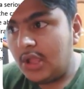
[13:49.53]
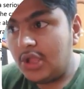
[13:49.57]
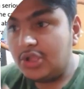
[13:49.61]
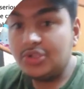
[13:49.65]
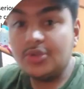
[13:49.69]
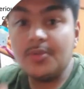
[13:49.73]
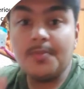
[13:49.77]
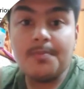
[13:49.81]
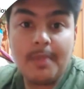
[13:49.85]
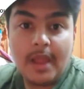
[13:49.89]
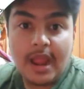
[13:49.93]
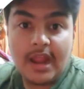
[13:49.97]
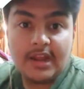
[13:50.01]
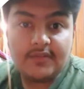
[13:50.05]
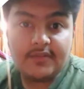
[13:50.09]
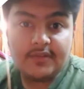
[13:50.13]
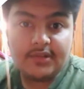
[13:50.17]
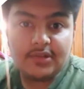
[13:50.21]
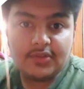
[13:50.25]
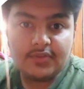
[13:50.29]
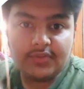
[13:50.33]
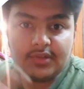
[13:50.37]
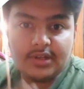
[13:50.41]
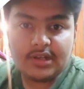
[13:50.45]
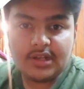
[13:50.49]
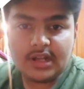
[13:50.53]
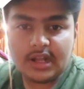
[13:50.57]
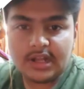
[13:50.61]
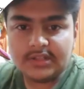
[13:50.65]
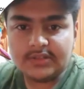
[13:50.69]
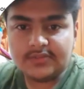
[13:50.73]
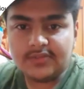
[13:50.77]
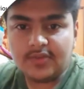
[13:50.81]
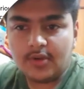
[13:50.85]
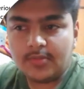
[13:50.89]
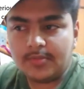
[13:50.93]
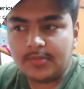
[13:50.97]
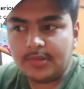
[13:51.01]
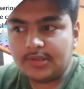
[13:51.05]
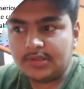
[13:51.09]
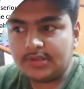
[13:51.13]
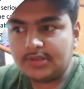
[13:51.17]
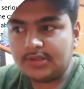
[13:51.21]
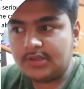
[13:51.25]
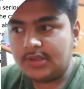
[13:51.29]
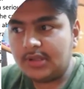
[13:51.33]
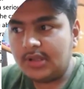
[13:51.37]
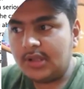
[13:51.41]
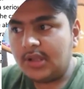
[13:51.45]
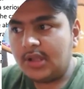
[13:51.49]
So bandwidth of the
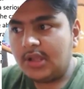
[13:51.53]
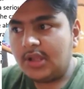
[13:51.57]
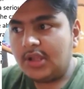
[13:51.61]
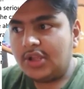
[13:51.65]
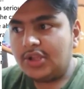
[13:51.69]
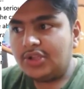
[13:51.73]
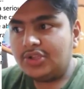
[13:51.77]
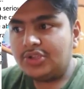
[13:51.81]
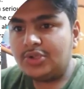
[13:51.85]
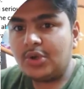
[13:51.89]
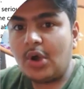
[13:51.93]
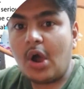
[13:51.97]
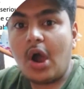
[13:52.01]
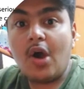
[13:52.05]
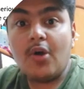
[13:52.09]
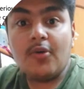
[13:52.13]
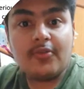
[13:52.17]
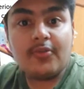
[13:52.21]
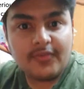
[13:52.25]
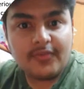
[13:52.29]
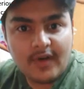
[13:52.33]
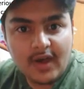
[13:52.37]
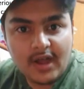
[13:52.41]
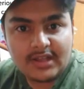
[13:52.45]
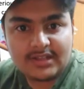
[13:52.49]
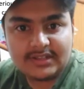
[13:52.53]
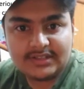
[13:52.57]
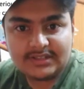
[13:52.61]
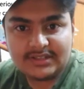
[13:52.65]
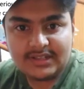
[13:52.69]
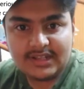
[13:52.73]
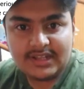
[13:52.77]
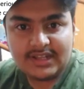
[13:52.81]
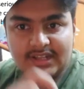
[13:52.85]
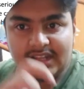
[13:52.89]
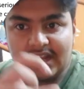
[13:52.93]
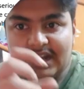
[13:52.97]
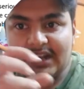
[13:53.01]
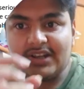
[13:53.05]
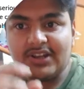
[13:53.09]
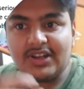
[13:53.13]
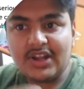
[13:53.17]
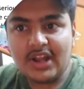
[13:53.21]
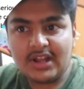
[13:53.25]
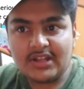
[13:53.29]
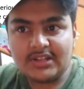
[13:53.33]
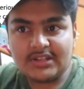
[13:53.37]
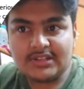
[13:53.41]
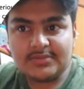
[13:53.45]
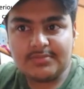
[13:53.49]
transformers, so how fast it can
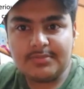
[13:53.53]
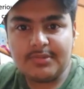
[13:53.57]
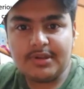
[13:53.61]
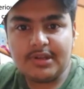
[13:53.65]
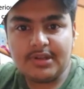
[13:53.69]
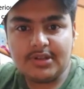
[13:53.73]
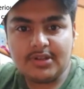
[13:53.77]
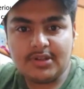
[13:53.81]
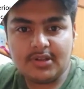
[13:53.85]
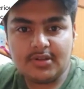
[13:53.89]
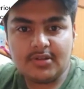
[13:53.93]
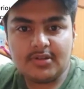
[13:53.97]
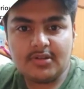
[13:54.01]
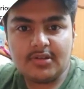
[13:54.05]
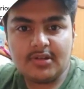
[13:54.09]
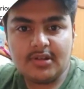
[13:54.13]
transmit